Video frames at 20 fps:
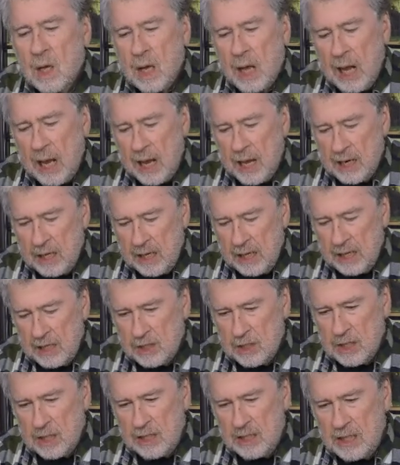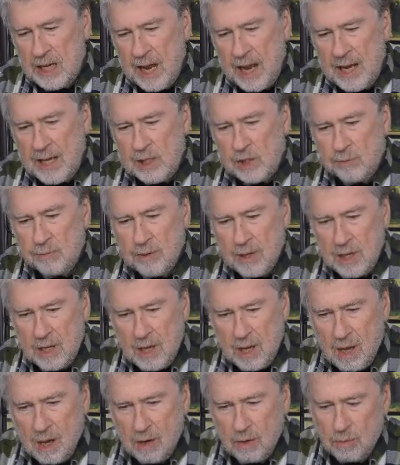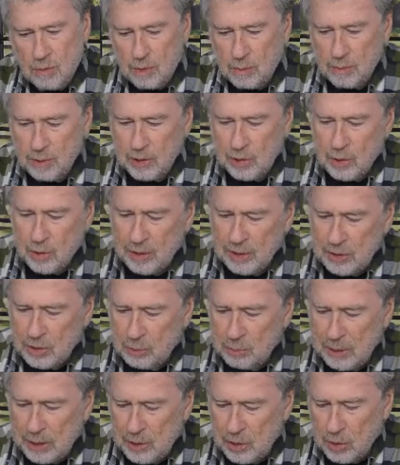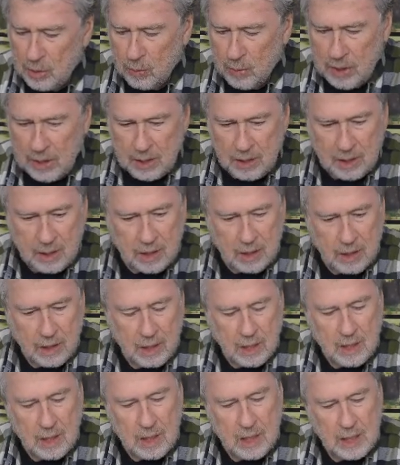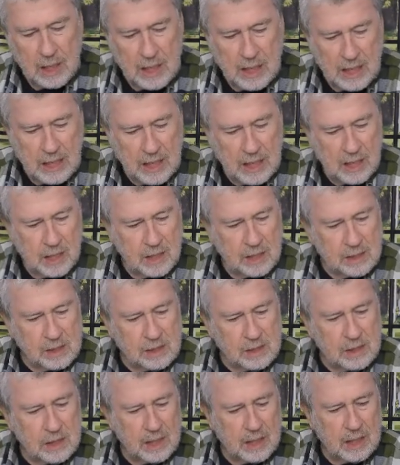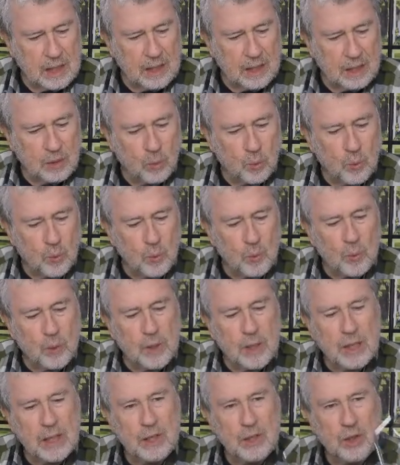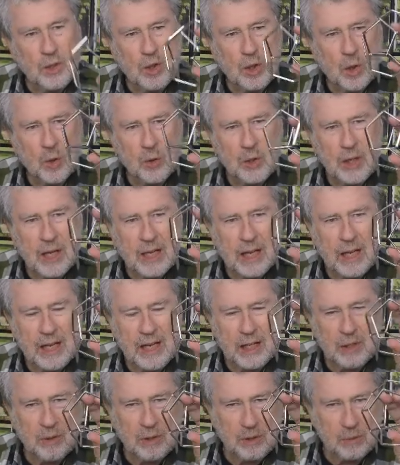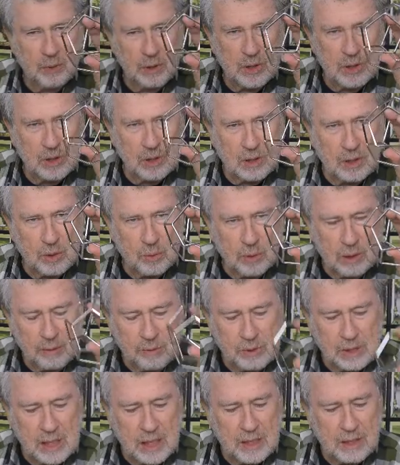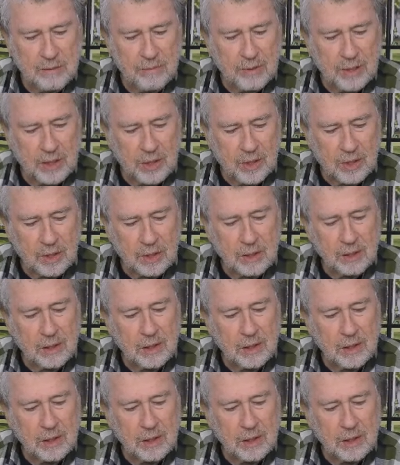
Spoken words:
And in today's video what we're going to be doing is the dodecahedron, which is a 12-sided figure,